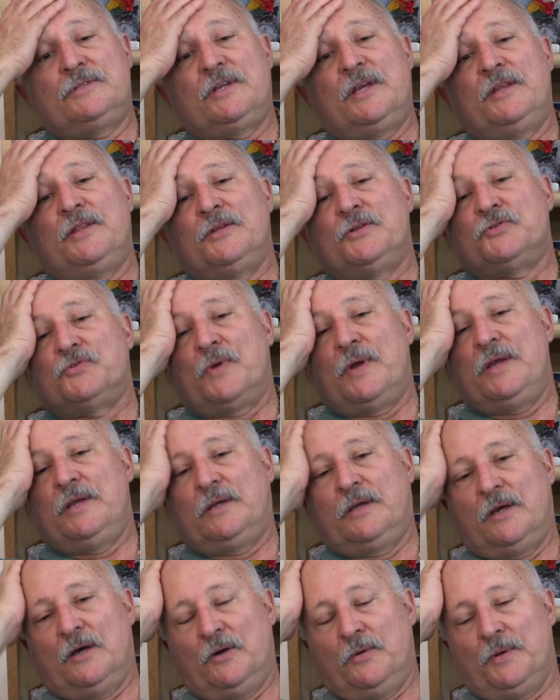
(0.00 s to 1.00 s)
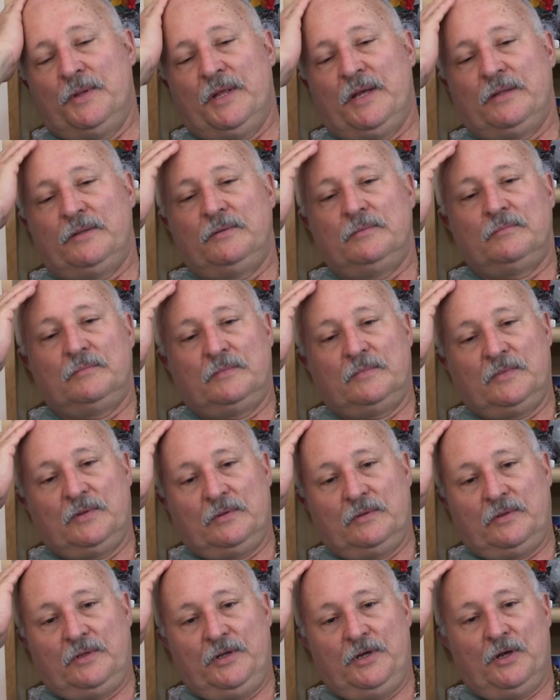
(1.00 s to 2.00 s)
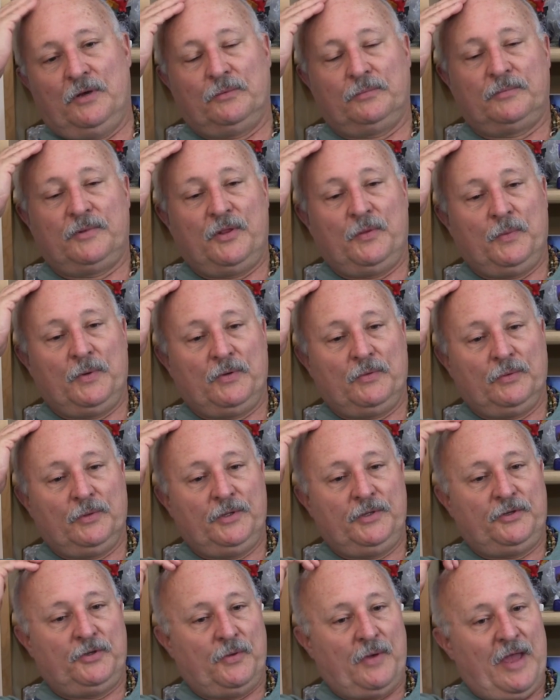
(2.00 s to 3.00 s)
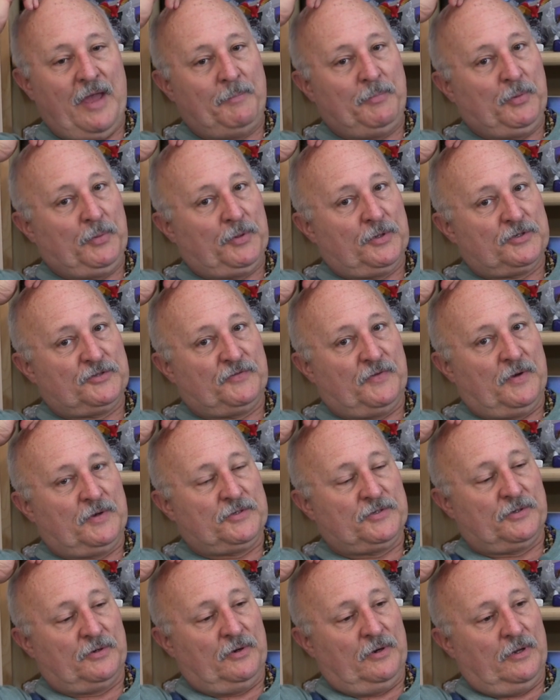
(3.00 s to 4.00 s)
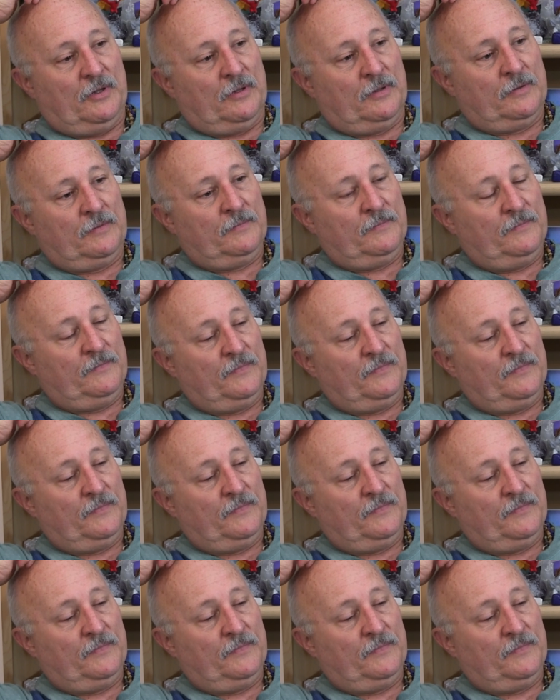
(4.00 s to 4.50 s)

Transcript: say the Draco, and that, you know, they weren't really too happy with those folks at all.